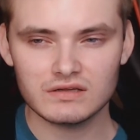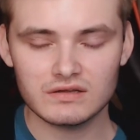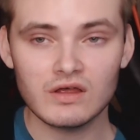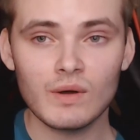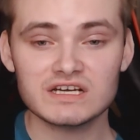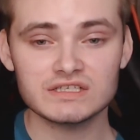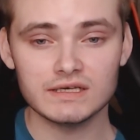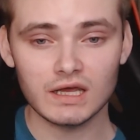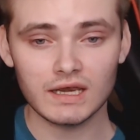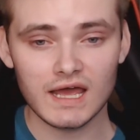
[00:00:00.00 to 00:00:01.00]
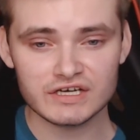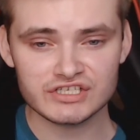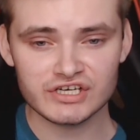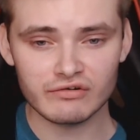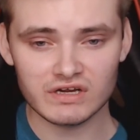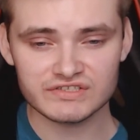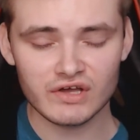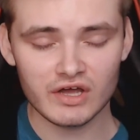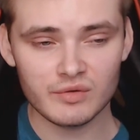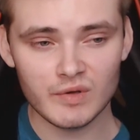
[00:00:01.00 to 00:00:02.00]
no, actually, like last year, I
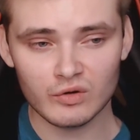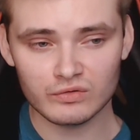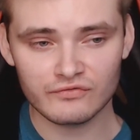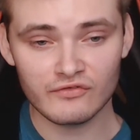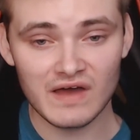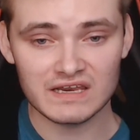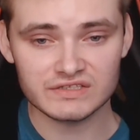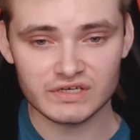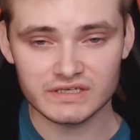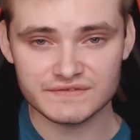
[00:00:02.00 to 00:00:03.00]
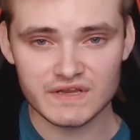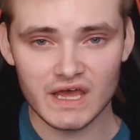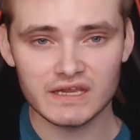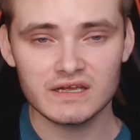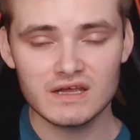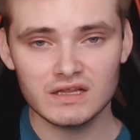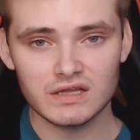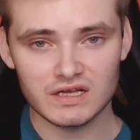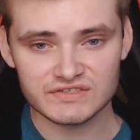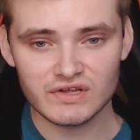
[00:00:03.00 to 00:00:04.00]
started a build for Valentine's Day.
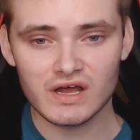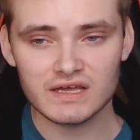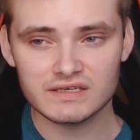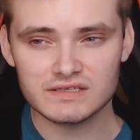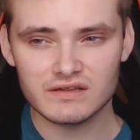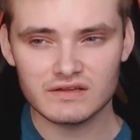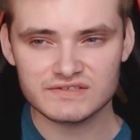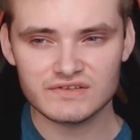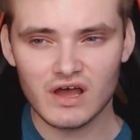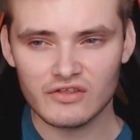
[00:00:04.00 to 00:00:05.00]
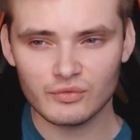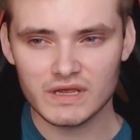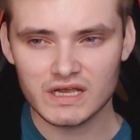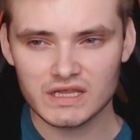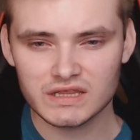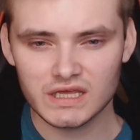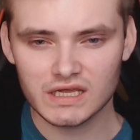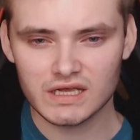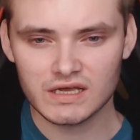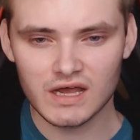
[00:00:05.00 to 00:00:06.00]
Like I started at the start of the week, I
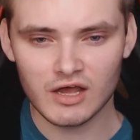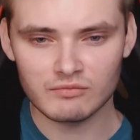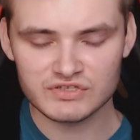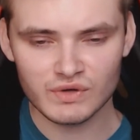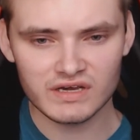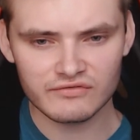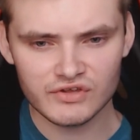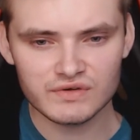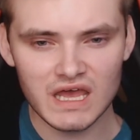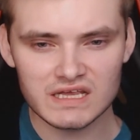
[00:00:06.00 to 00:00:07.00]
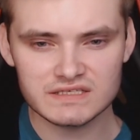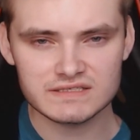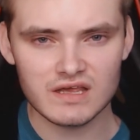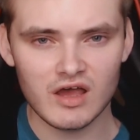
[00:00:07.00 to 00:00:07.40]
think. So I had a few days